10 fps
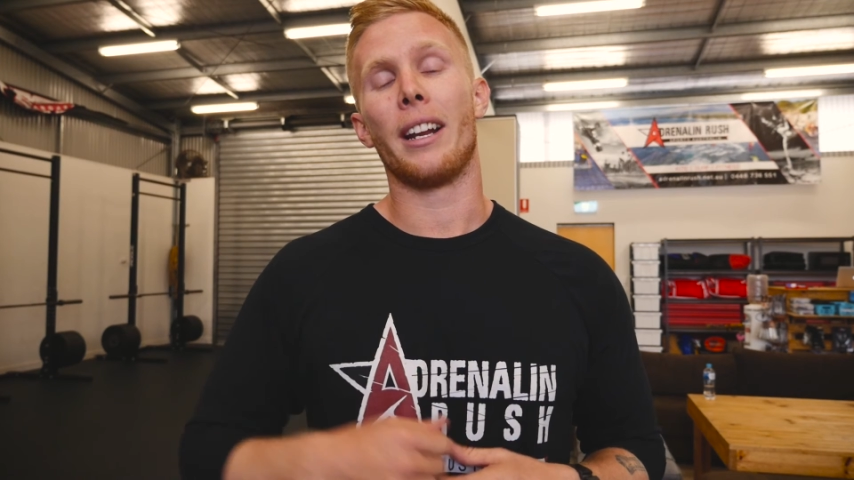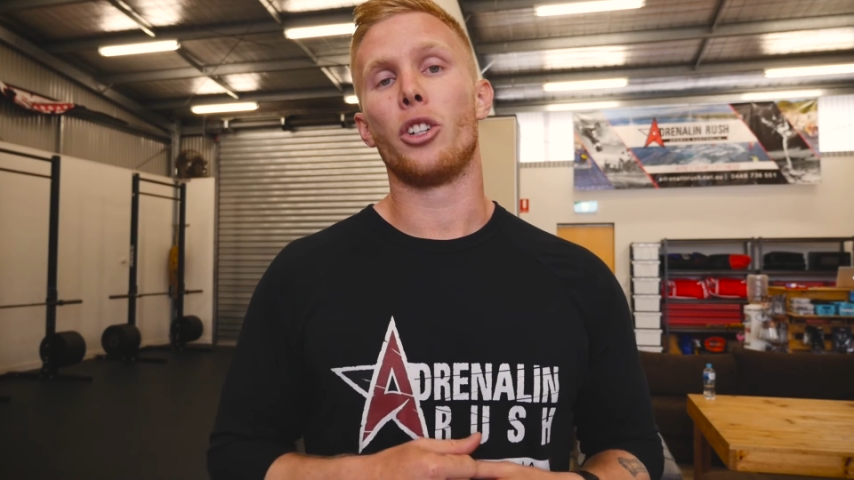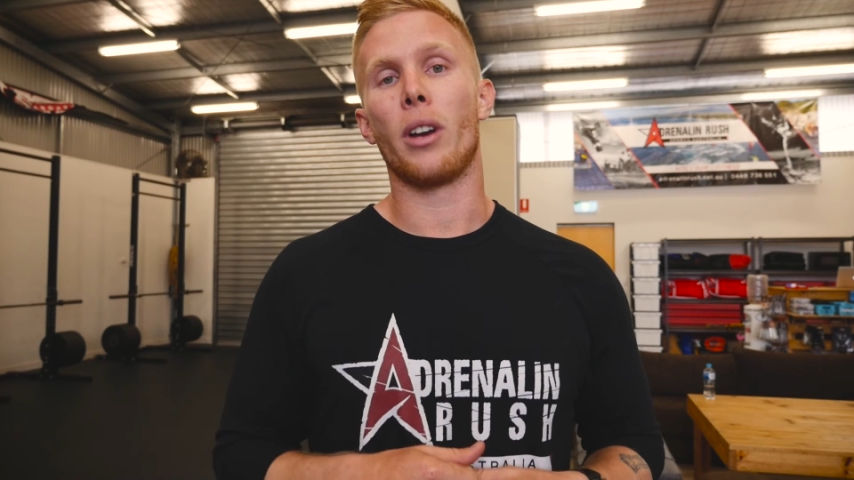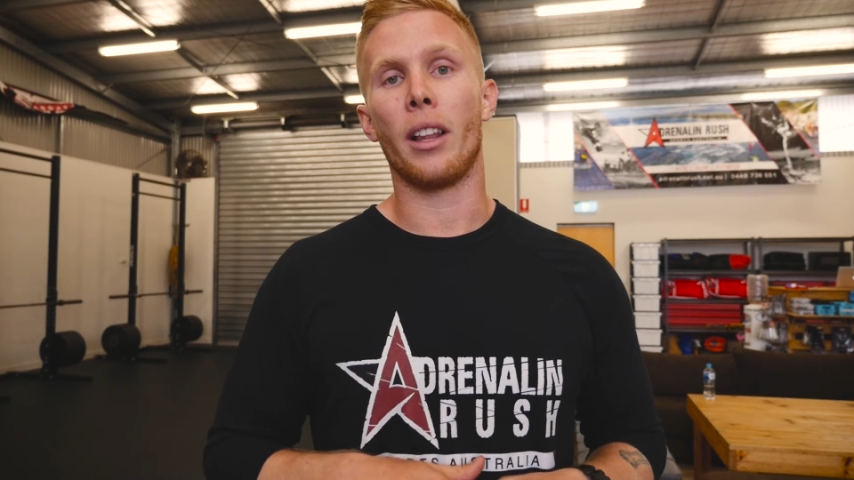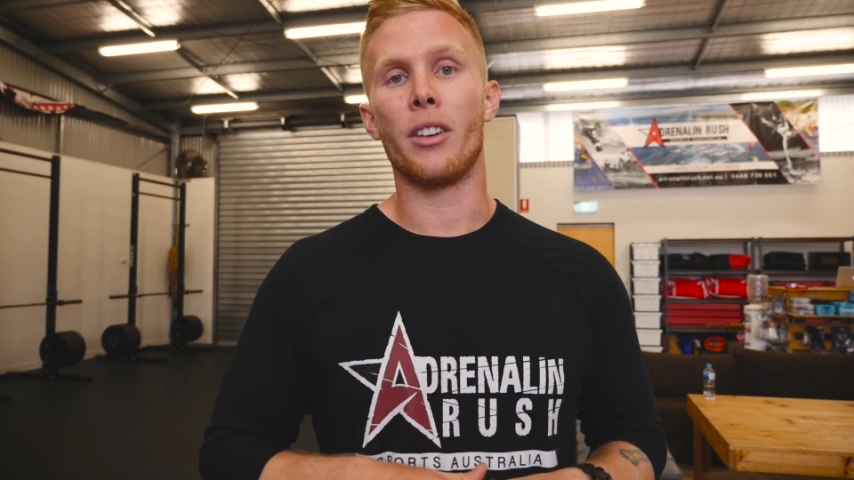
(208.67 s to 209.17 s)
at
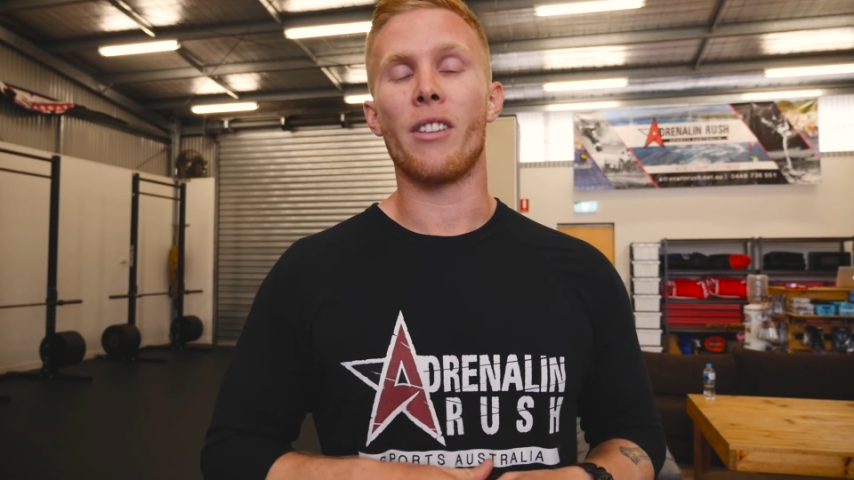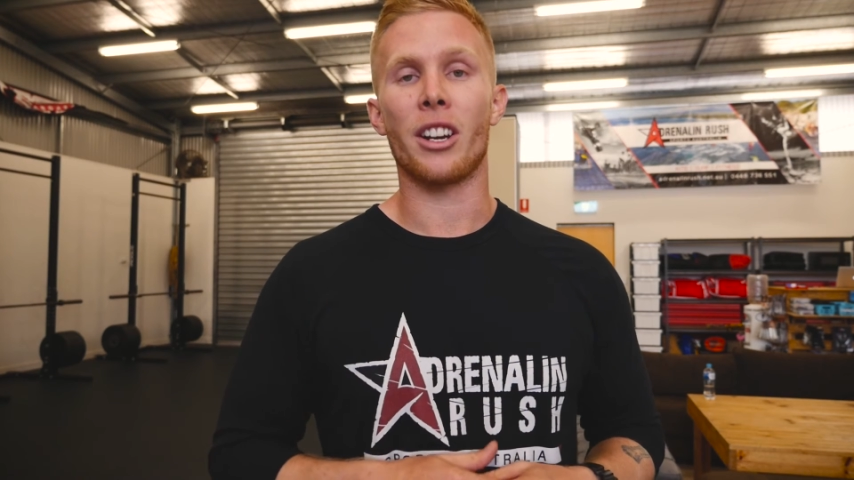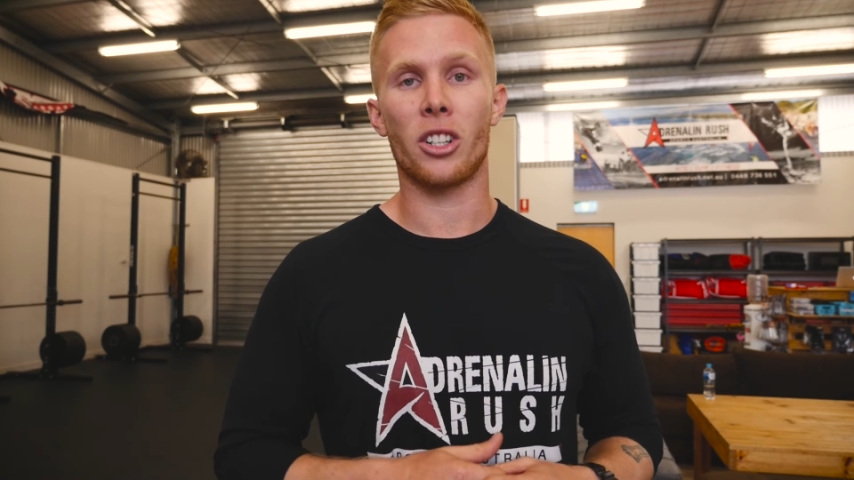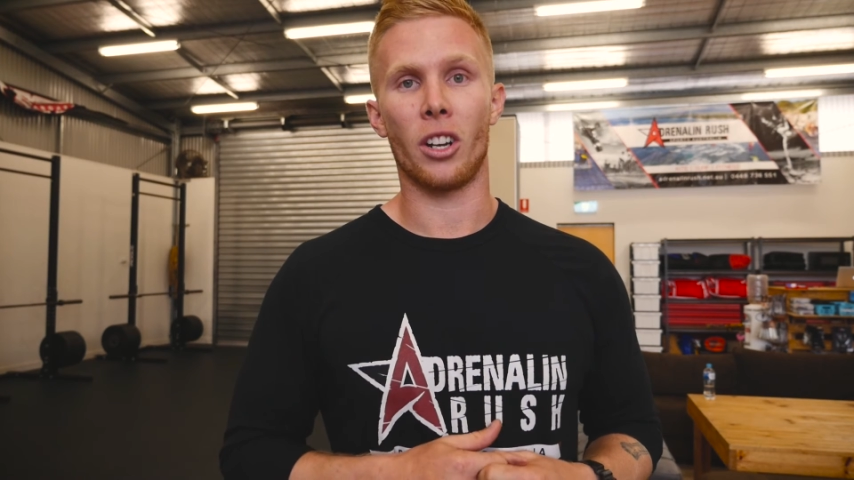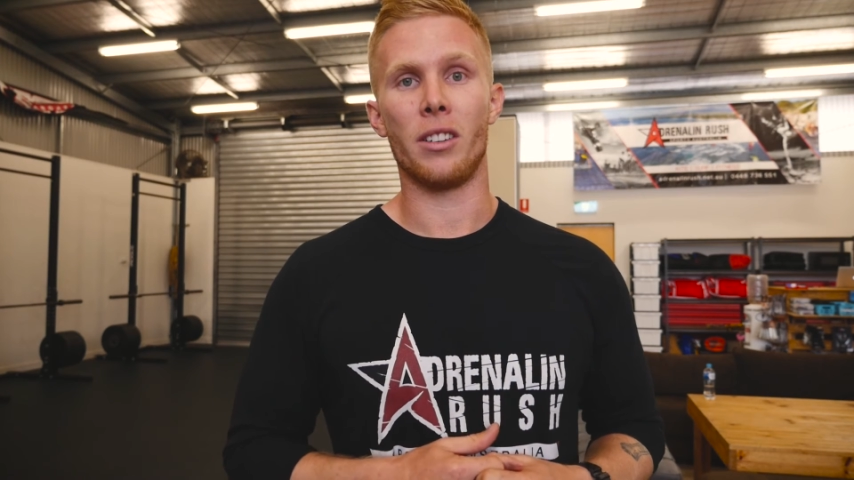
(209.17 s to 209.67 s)

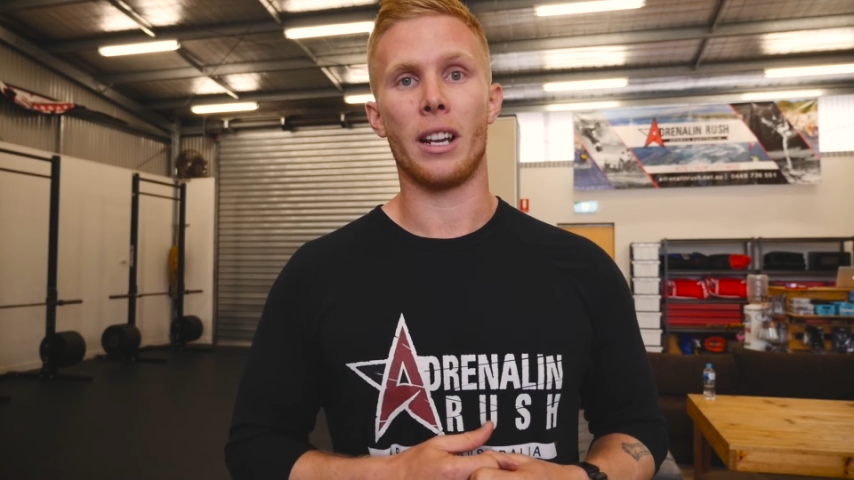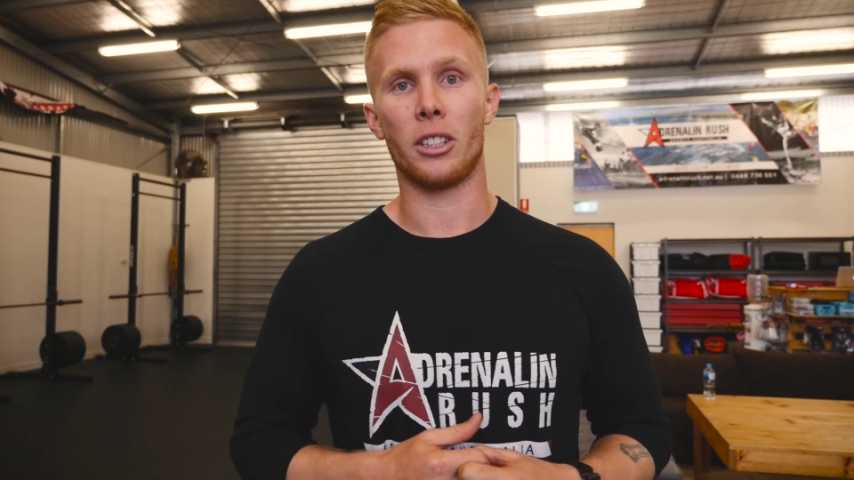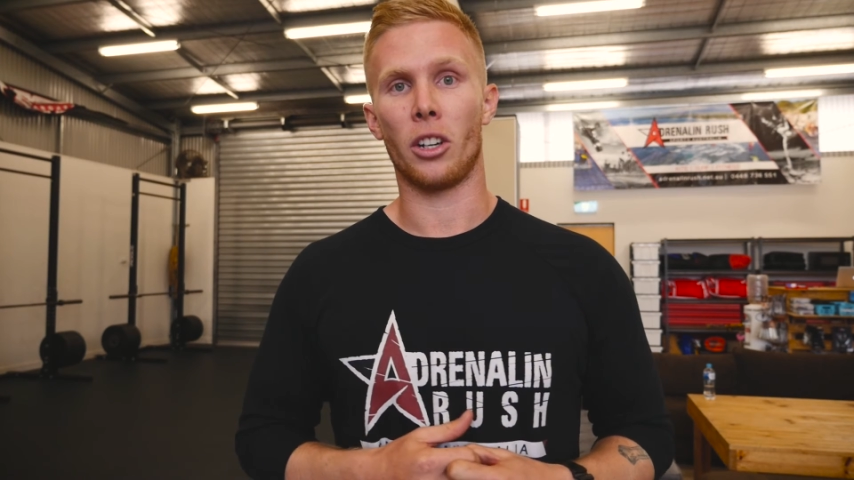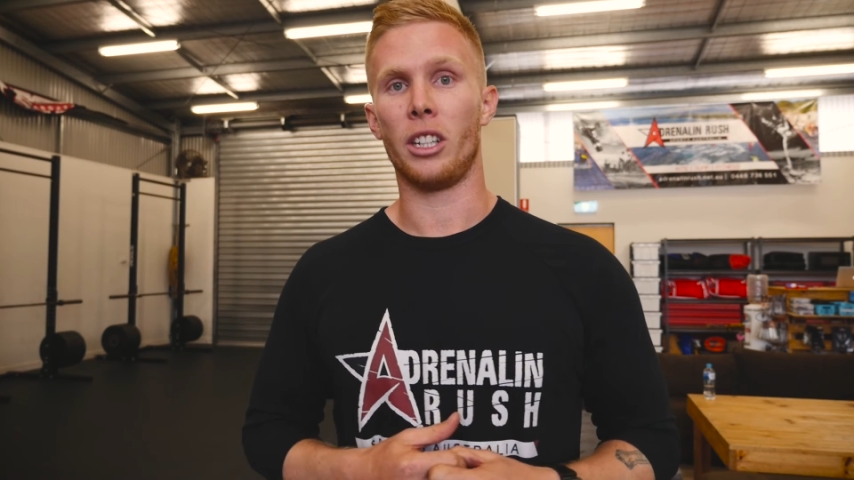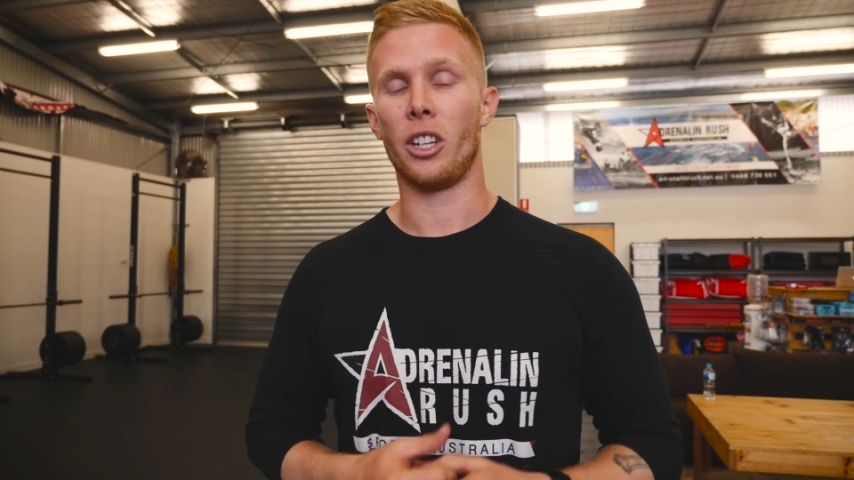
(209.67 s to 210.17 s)

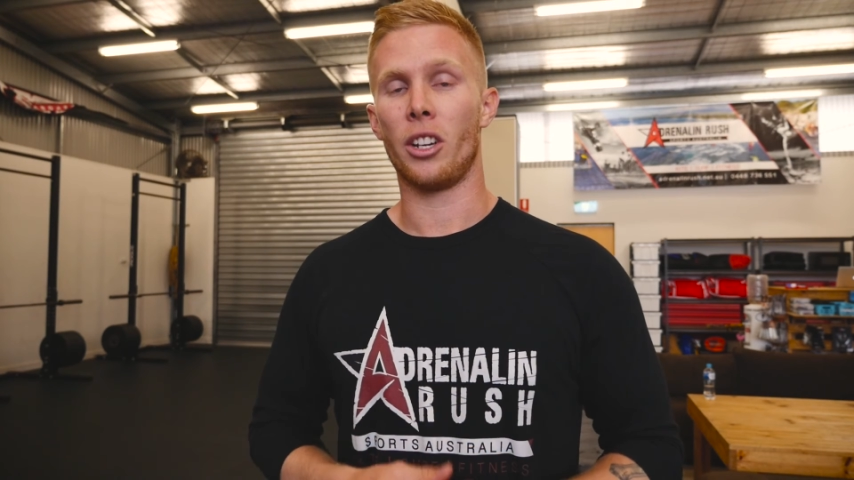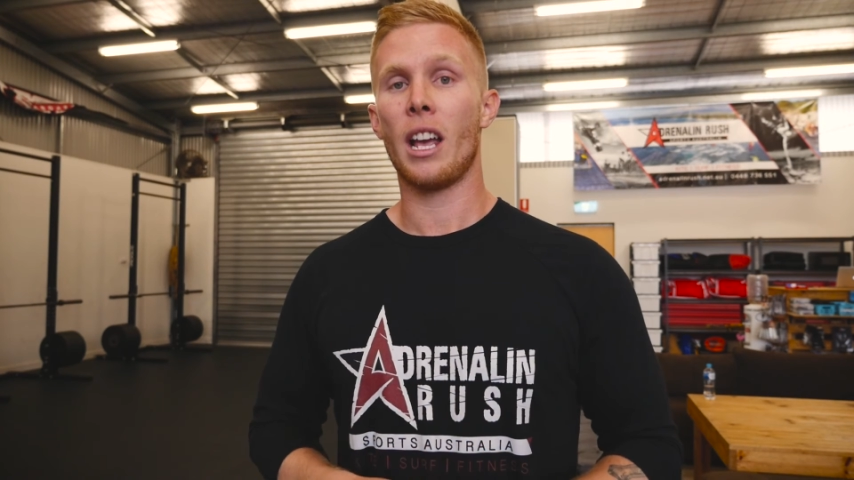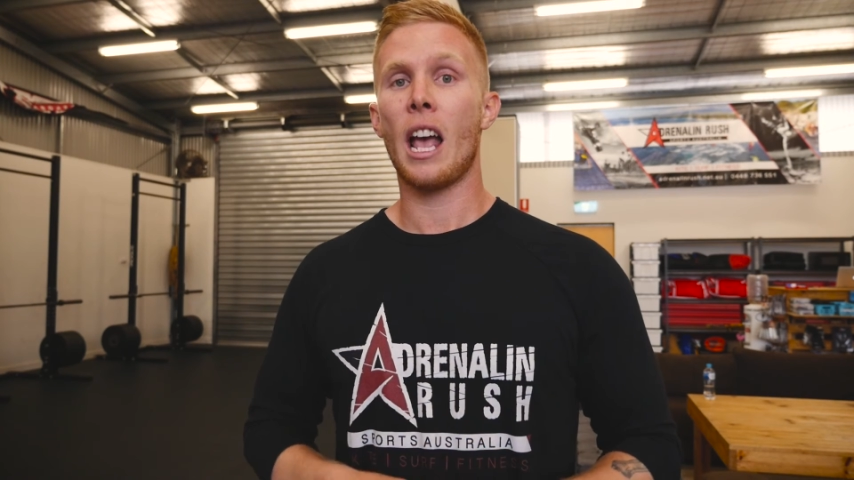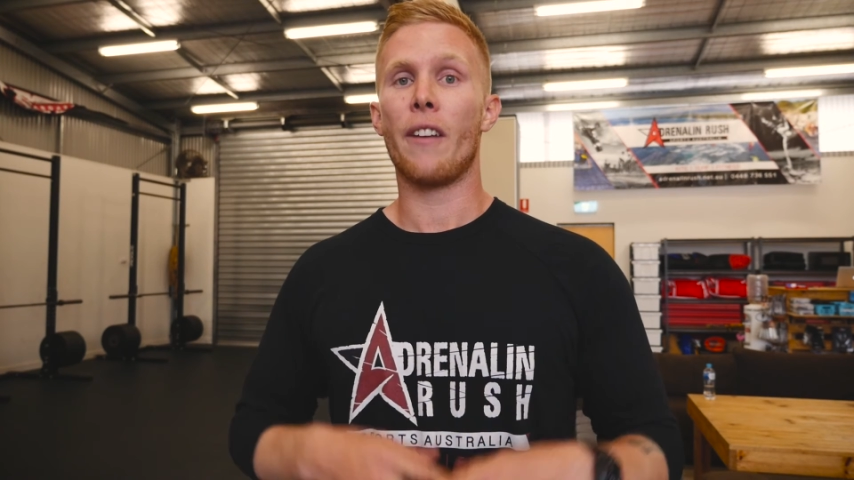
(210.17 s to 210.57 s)
adrenalinrush.net.au,